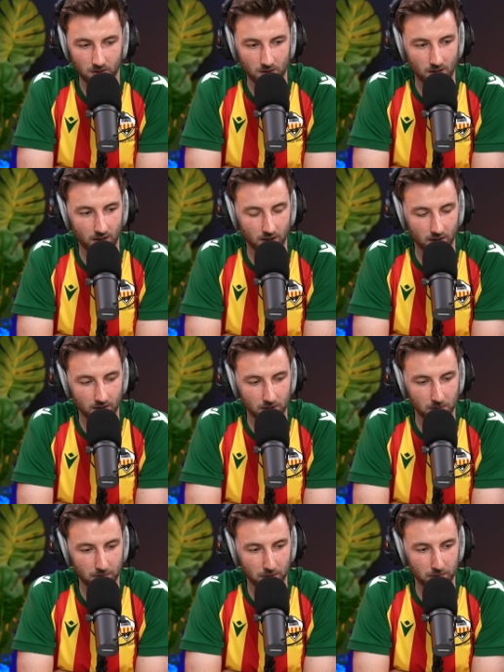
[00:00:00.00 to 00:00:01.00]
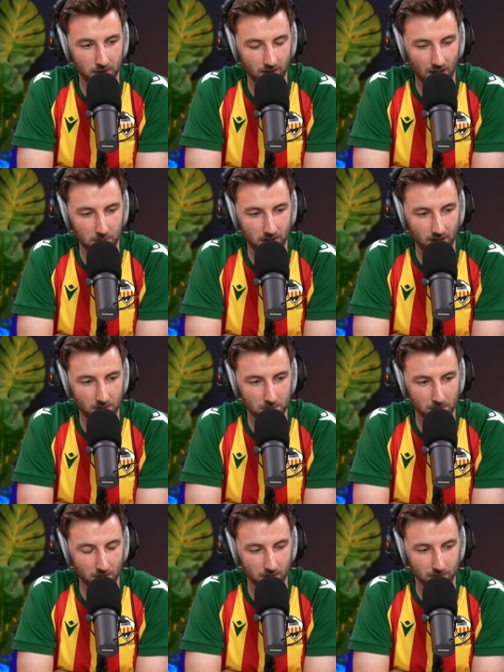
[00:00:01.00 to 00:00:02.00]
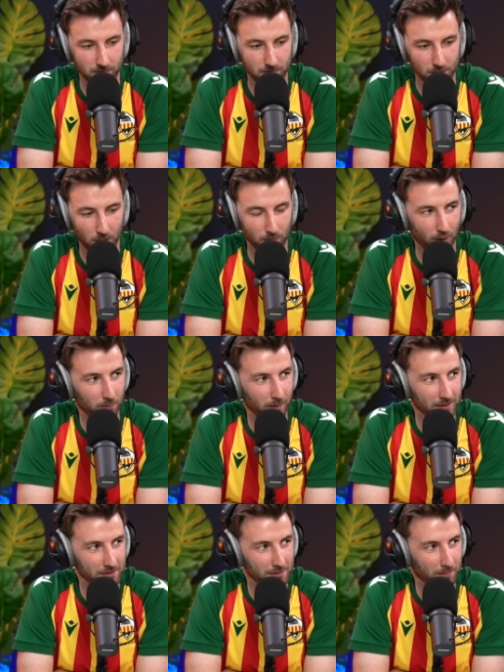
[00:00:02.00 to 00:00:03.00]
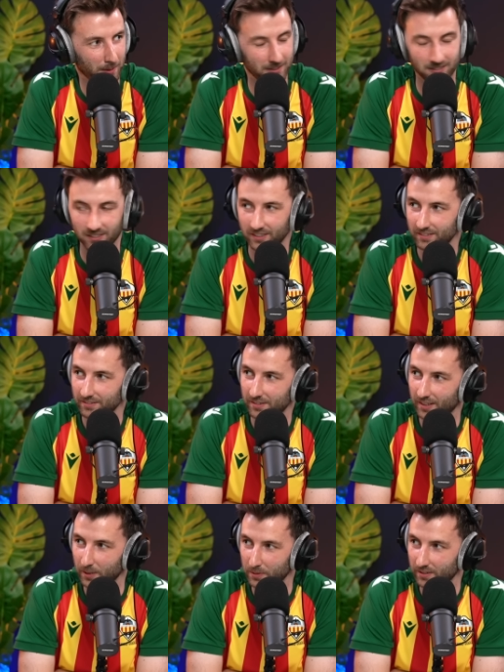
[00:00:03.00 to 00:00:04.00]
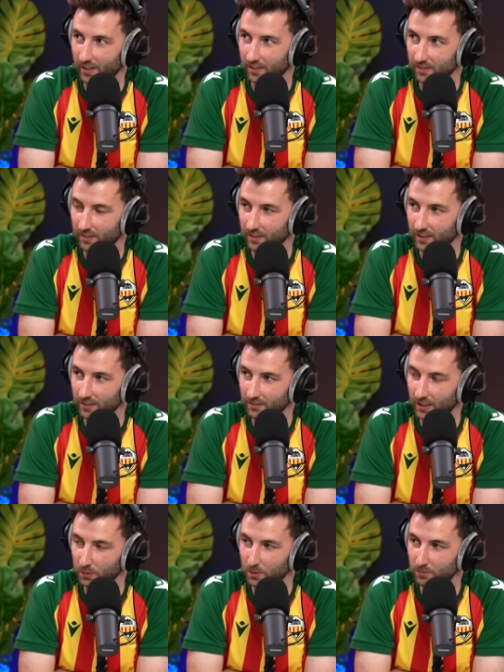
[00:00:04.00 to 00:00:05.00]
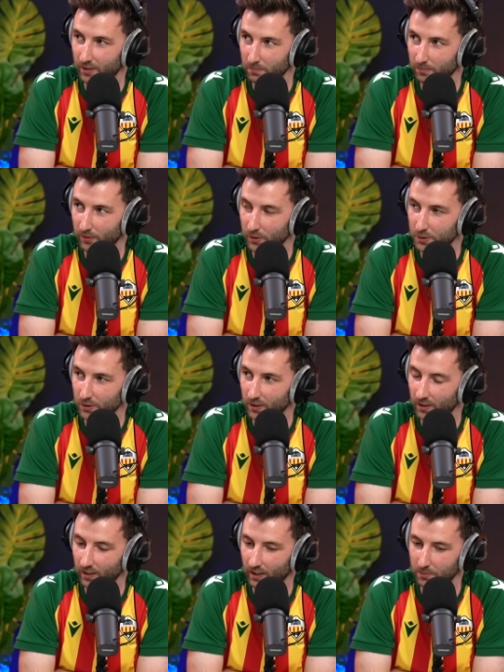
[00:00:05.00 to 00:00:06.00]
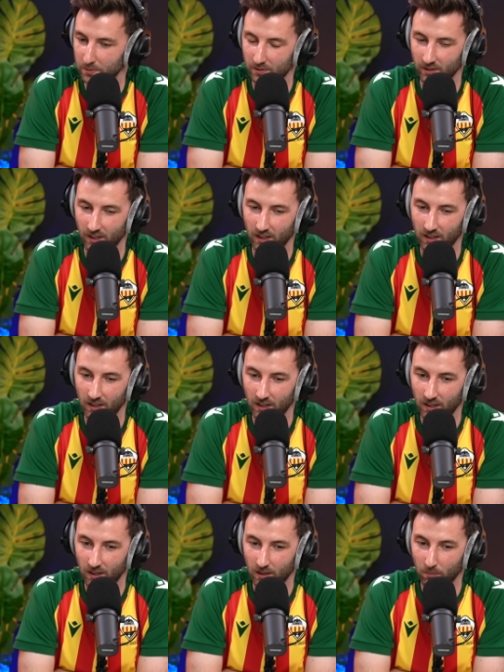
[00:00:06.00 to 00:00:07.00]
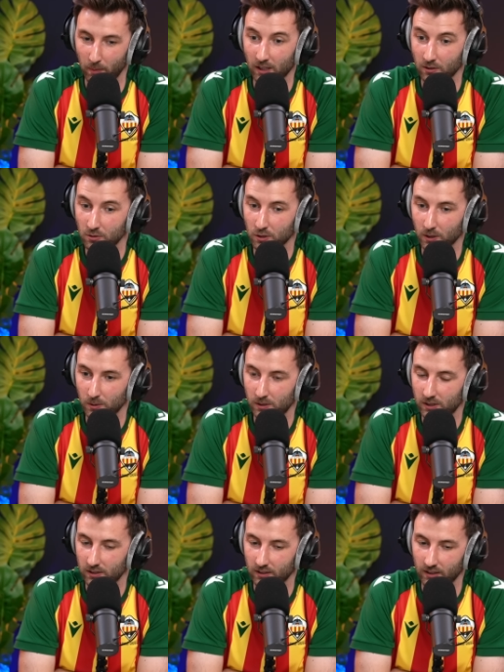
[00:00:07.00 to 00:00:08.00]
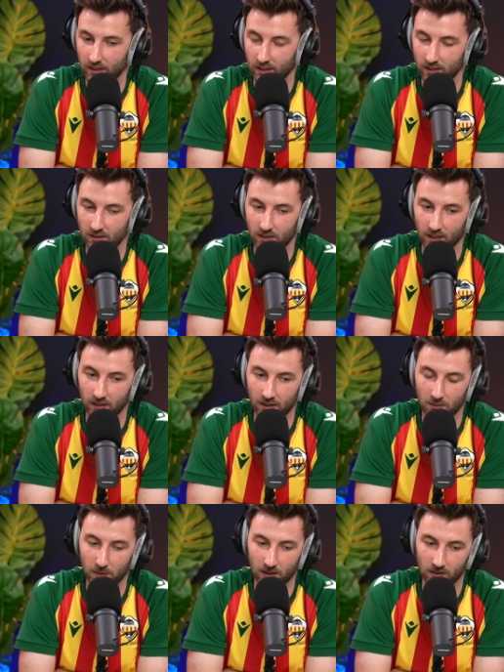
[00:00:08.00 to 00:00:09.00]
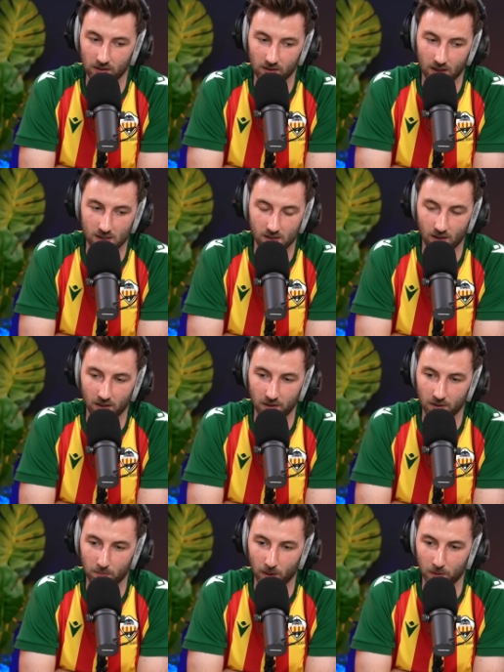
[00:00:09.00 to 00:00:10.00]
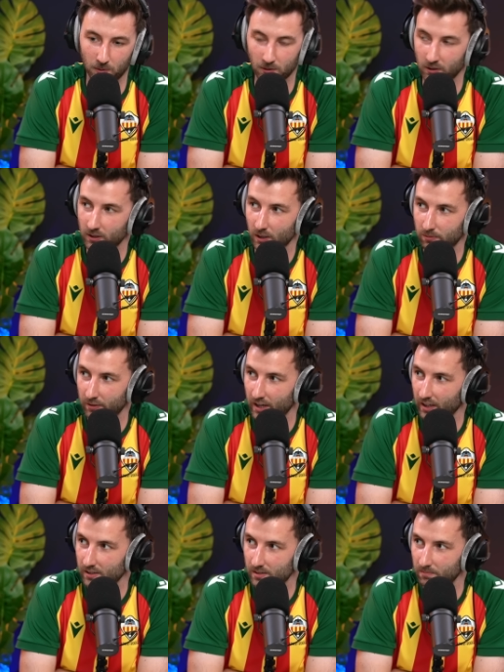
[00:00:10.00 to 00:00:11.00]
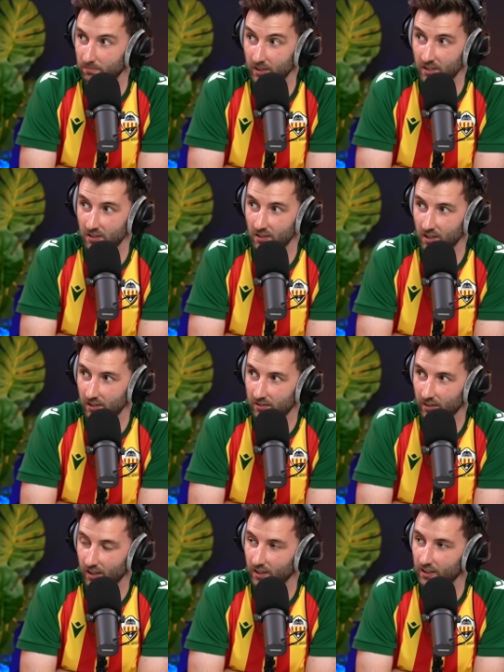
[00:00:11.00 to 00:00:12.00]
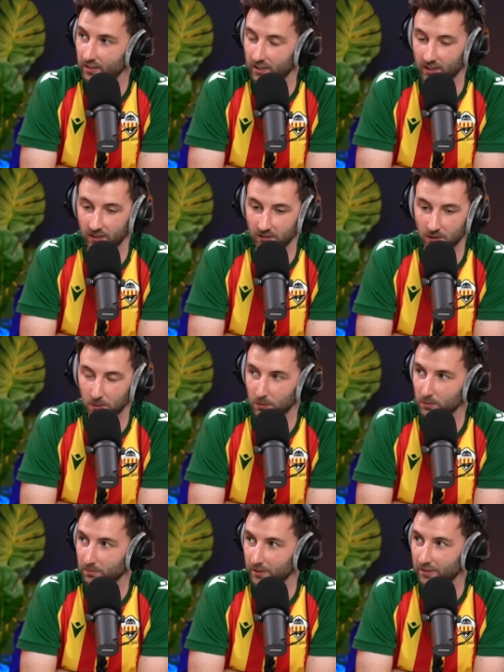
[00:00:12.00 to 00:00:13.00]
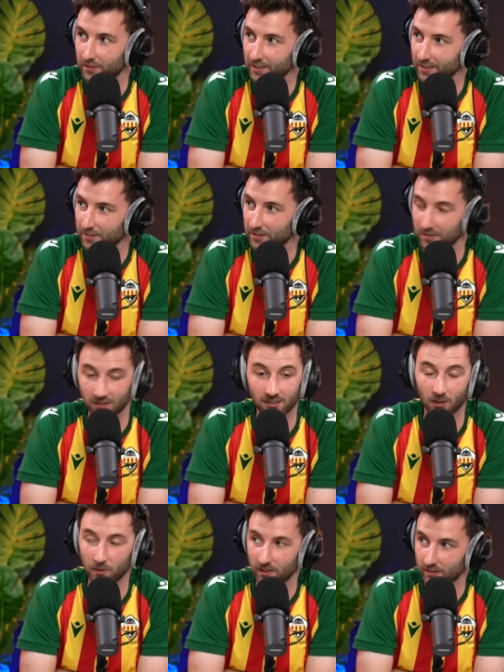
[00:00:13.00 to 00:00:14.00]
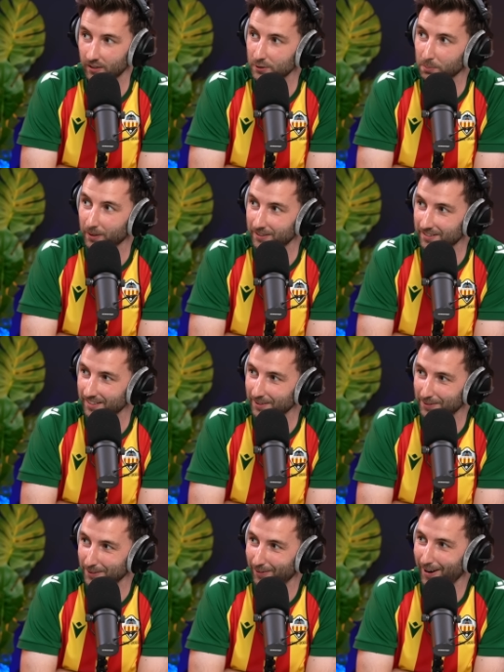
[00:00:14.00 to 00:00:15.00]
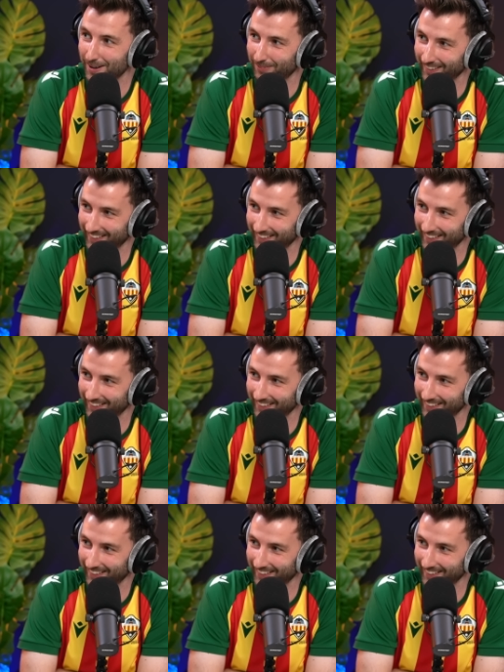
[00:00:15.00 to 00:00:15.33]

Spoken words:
you say that, they're going for the real glamour names of Joel Robles, who's playing in the Saudi second tier, now going for Adam Forshaw. I was making a joke in the Daily Email last night about who they're going to go for next, Vernon Anita, and then I Googled Vernon Anita, and it turns out he is actually playing in Saudi Arabia.